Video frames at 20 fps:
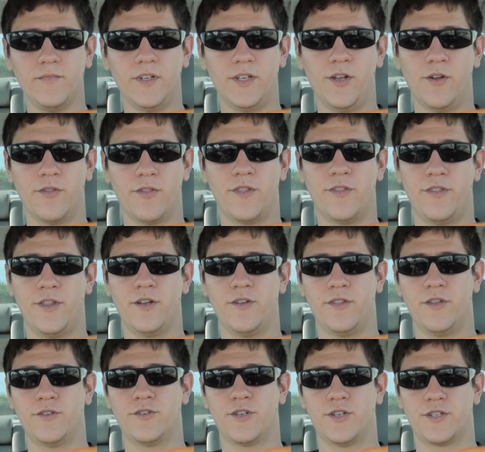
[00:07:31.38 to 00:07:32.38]

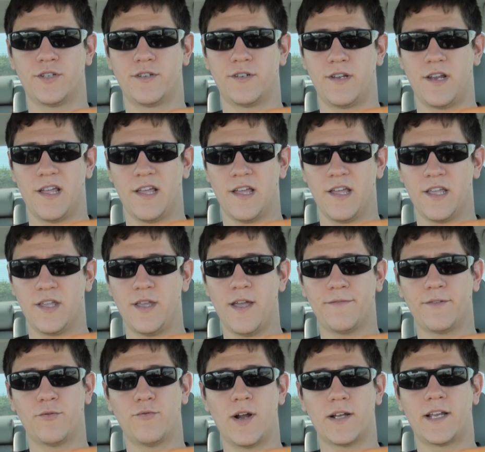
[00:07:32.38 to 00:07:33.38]
There's just, you
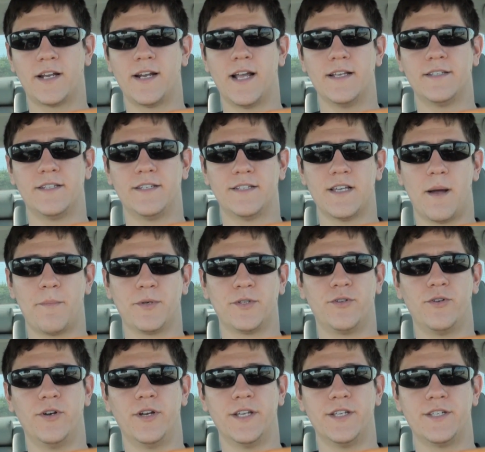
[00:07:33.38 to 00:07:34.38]
have to recognize these
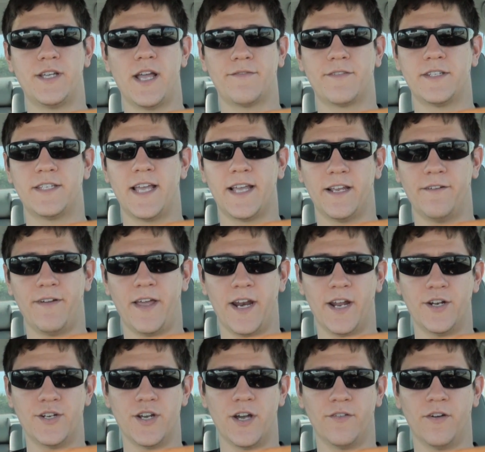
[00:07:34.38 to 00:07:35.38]
opportunities, you have to take
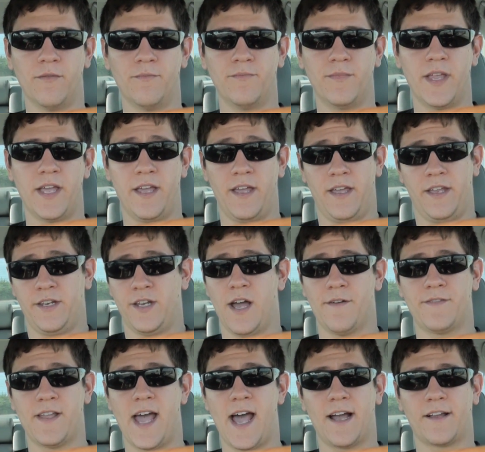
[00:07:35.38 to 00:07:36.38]
advantage of them, and you
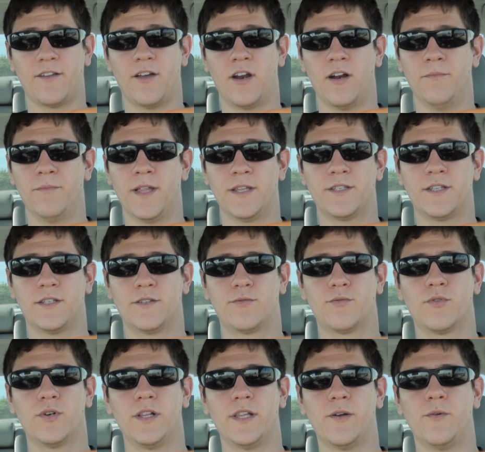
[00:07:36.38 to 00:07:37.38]
have to act on them. That's
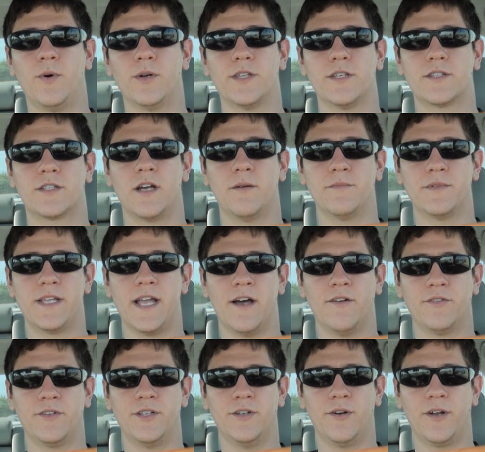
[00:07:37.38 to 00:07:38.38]
really what this comes
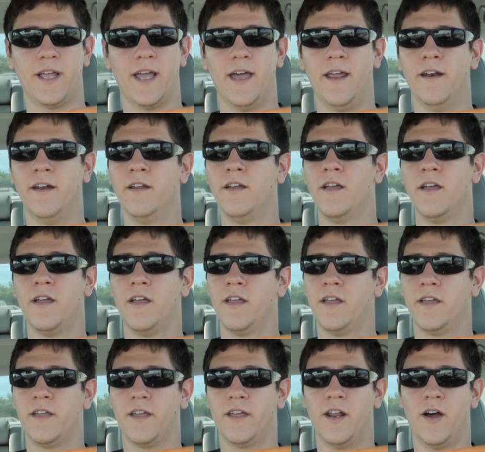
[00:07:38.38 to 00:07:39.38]
down to. Again,
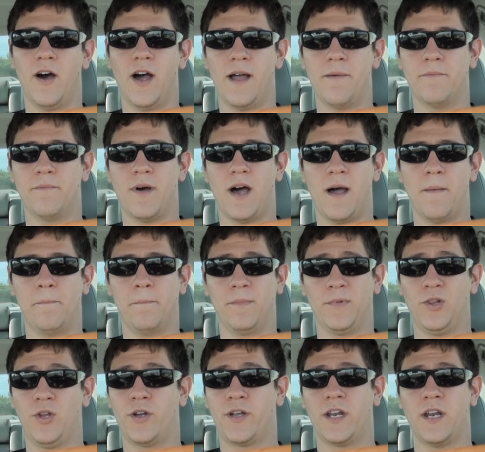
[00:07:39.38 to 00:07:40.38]
I'm
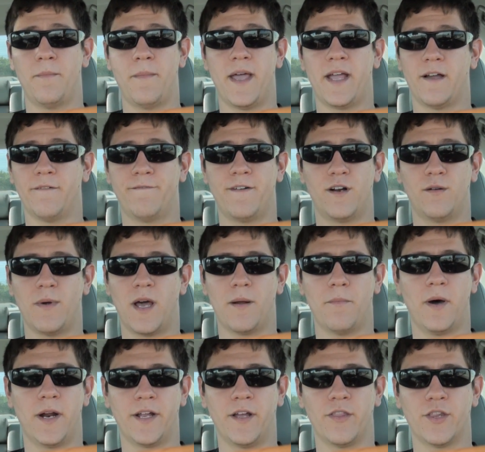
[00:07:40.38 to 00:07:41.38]
looking to make a fair amount
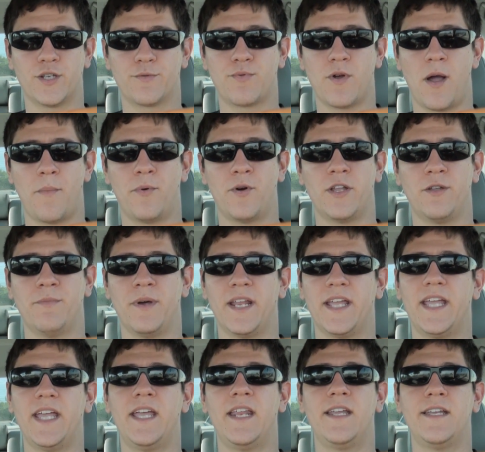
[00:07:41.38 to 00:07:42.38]
of money on this property, but
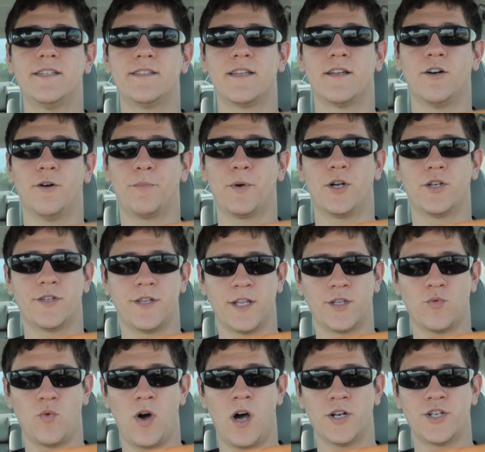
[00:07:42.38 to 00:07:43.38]
any single person
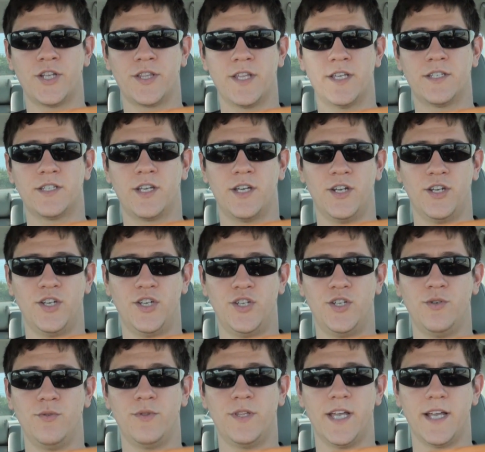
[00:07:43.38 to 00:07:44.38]
that's watching this could
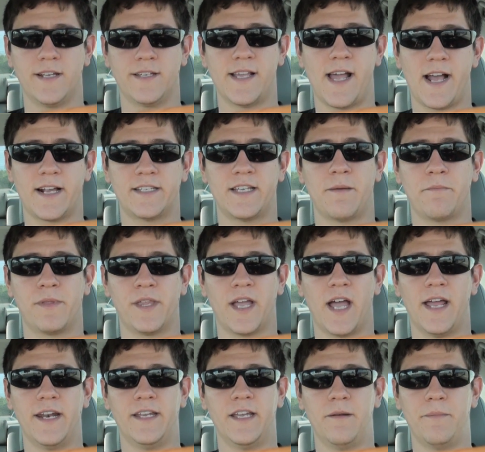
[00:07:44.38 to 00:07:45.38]
do the exact same thing
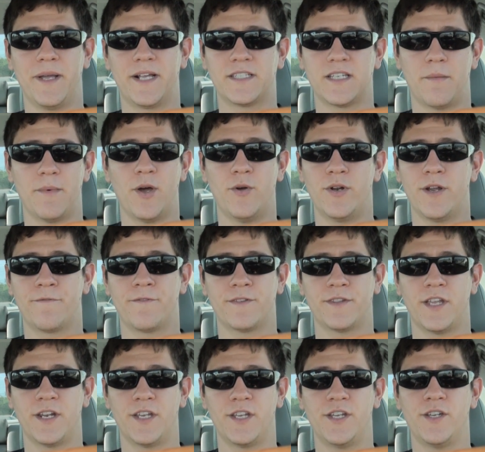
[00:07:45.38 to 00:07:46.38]
I did, because I'm no
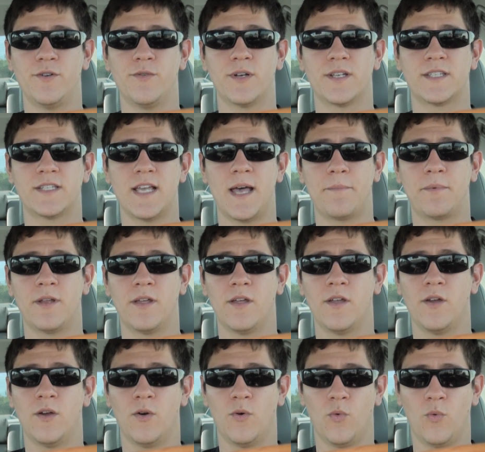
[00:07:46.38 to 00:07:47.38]
different than you, except
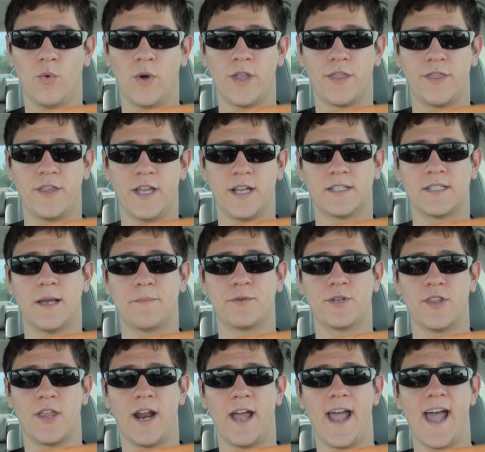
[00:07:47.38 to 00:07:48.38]
with the
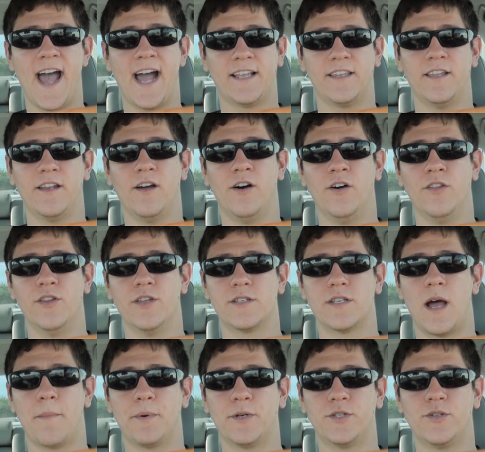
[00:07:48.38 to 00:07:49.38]
exception that I acted on
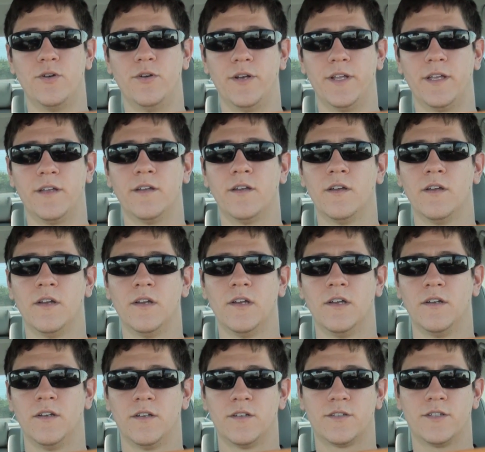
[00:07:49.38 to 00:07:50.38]
this opportunity.
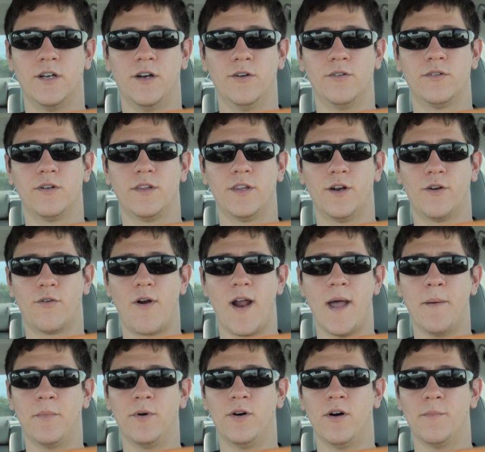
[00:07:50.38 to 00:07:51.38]
So, a little
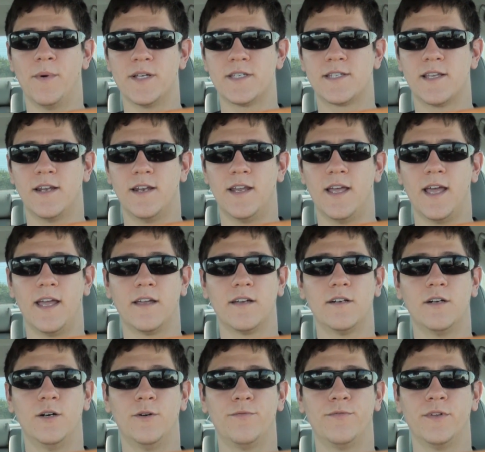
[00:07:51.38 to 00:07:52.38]
ramble on my Sunday.
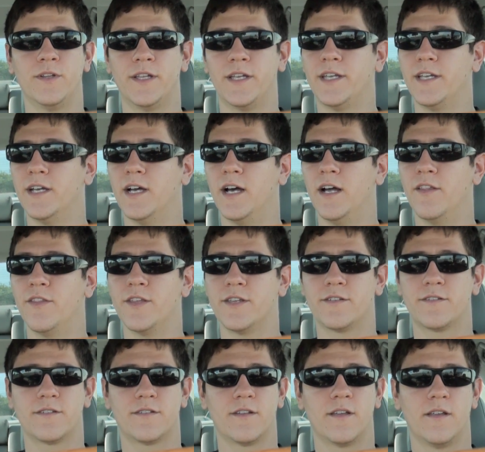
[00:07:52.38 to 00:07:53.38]
Hopefully
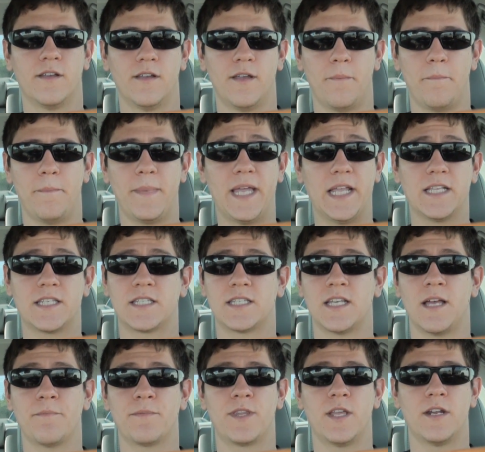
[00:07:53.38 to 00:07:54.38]
this means
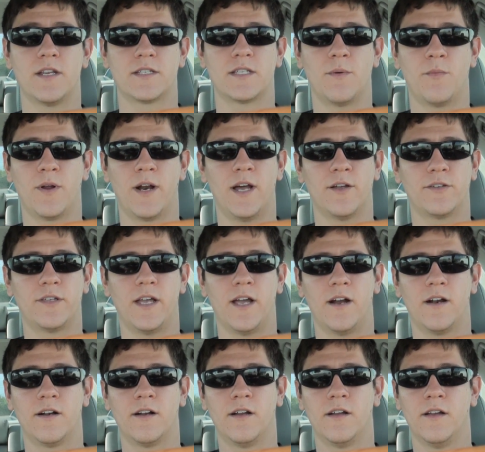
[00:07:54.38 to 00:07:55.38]
something to someone out
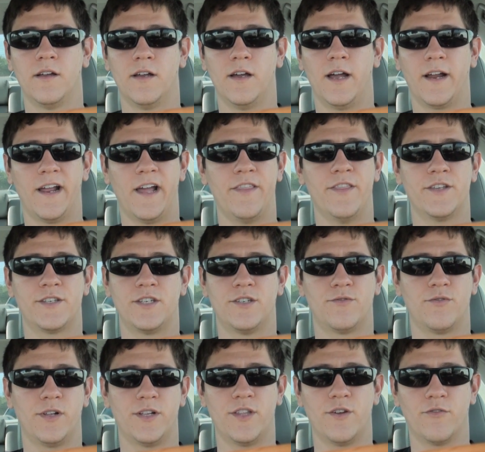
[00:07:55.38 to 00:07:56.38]
there. Again, this
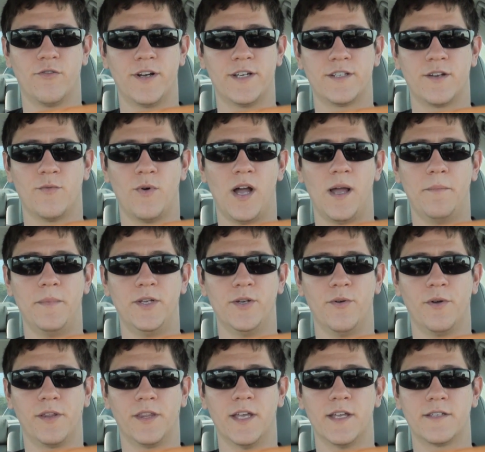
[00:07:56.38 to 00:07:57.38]
is really the reason why I'm
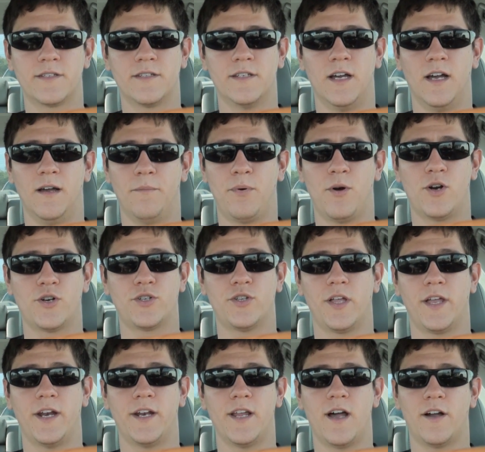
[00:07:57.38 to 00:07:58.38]
doing this,
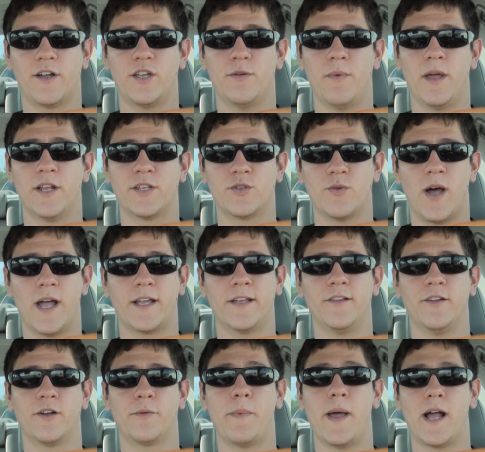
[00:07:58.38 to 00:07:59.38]
partially to document it so I
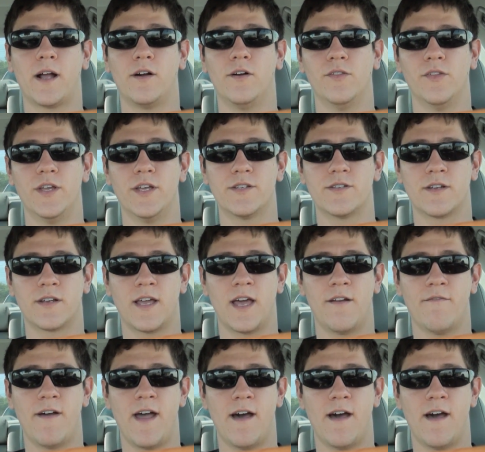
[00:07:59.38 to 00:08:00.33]
can look back on this and kind of